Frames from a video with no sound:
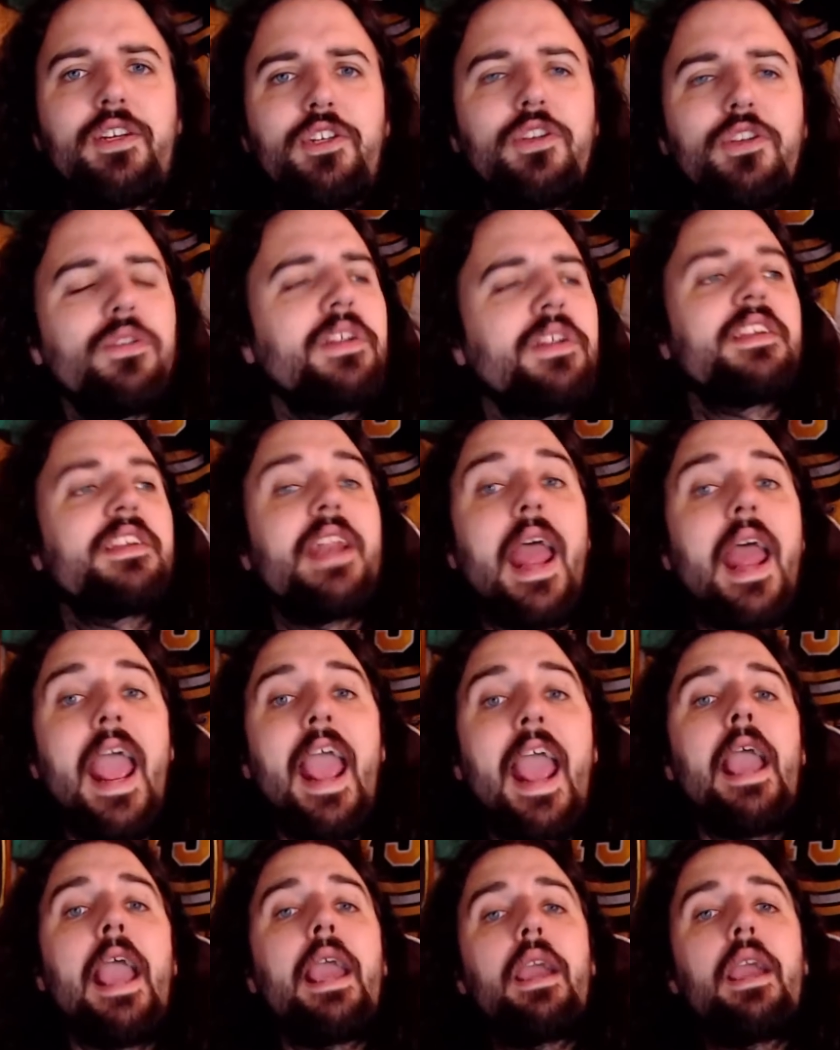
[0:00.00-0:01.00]
Dude is an
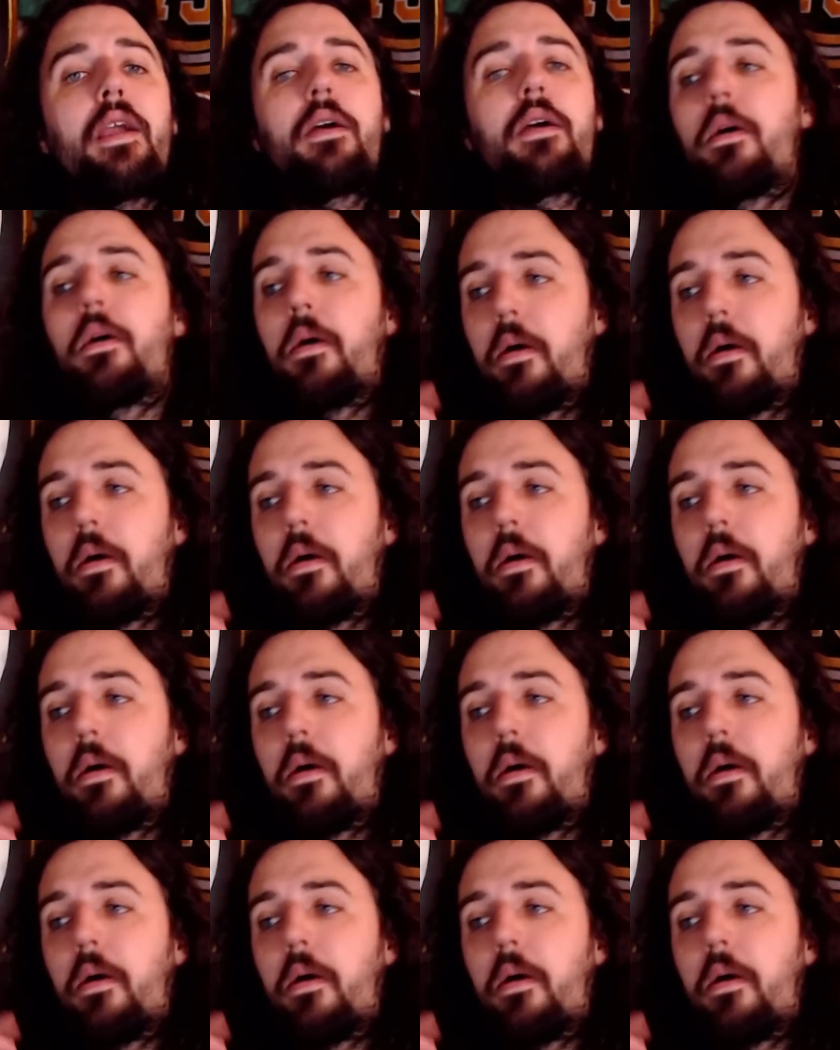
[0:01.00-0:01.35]
A+.